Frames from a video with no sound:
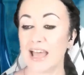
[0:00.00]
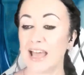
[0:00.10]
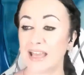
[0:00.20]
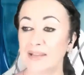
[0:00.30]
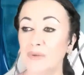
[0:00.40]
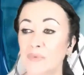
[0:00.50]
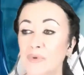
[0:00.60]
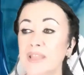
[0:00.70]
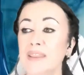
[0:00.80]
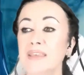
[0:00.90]
And
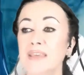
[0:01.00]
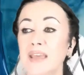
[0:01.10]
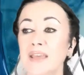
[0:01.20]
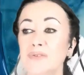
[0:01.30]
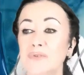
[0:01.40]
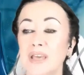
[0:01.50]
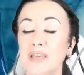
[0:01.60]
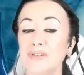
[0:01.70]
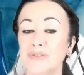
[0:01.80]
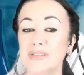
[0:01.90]
with the
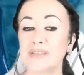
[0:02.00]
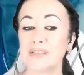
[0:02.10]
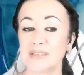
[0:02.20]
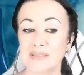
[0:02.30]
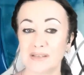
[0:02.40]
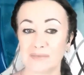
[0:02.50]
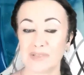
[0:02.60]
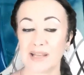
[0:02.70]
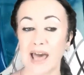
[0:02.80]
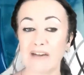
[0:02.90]
education
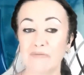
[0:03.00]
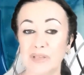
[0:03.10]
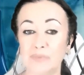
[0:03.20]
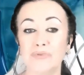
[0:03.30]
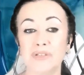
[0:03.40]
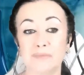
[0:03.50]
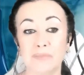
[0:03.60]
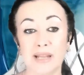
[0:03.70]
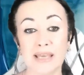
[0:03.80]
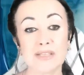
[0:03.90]
systems that have been put in
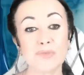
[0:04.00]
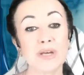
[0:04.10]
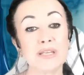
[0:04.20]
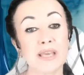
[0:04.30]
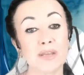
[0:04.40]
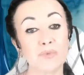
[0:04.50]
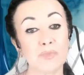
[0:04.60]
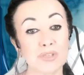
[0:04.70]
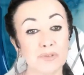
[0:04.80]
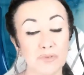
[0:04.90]
place by the
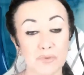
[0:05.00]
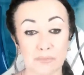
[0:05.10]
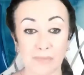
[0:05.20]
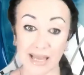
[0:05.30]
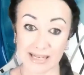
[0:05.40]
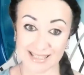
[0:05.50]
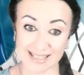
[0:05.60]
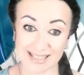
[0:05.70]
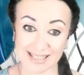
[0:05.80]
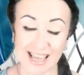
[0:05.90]
enemies of
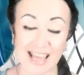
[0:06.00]
humanity,